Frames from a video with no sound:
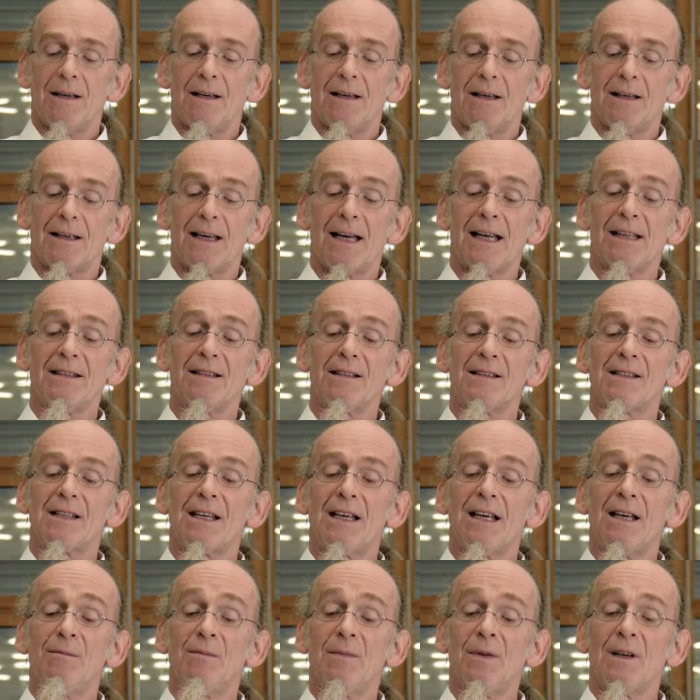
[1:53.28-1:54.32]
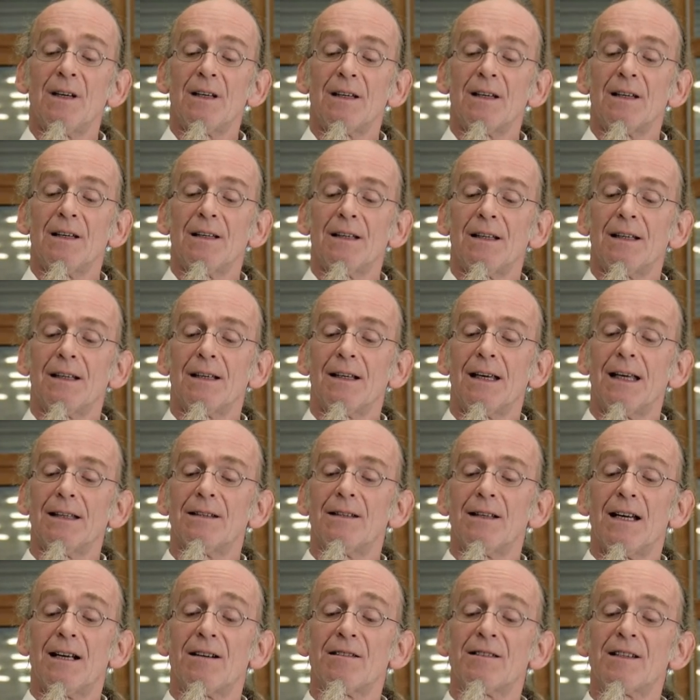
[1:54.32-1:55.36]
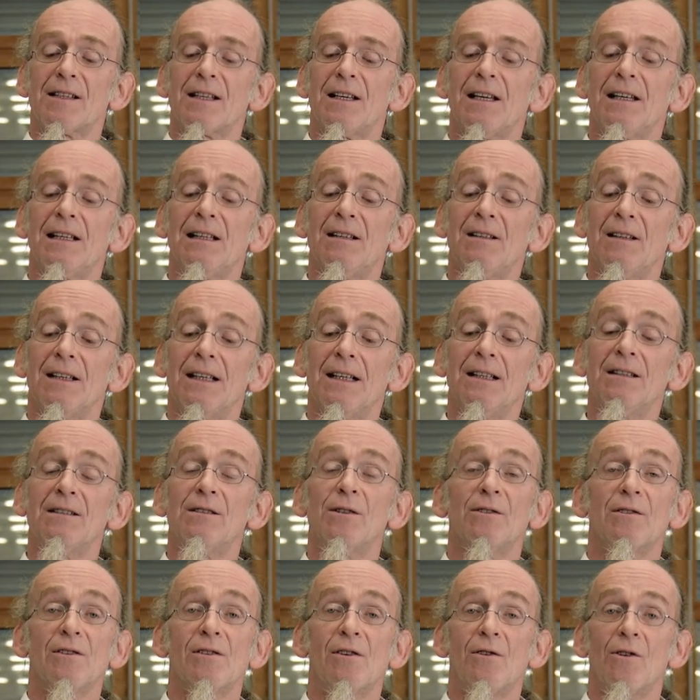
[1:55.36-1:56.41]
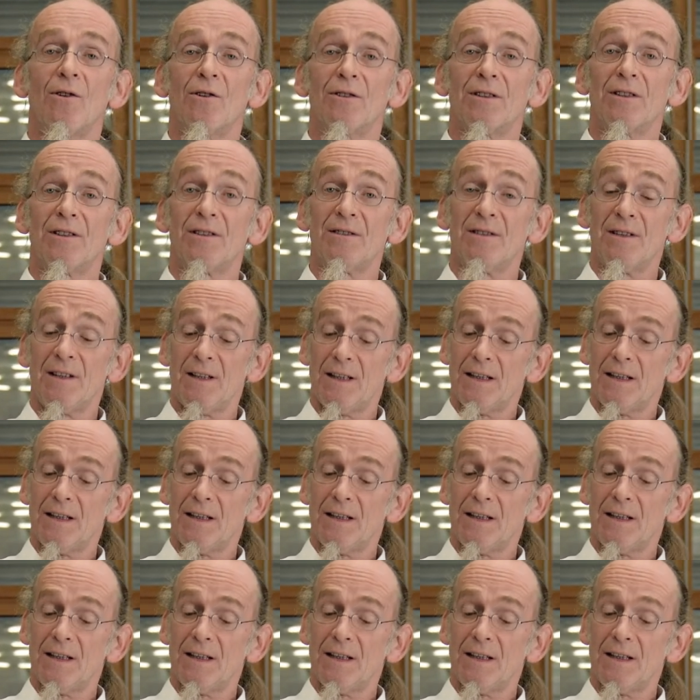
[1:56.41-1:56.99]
Again the same, get the air scale into the corner,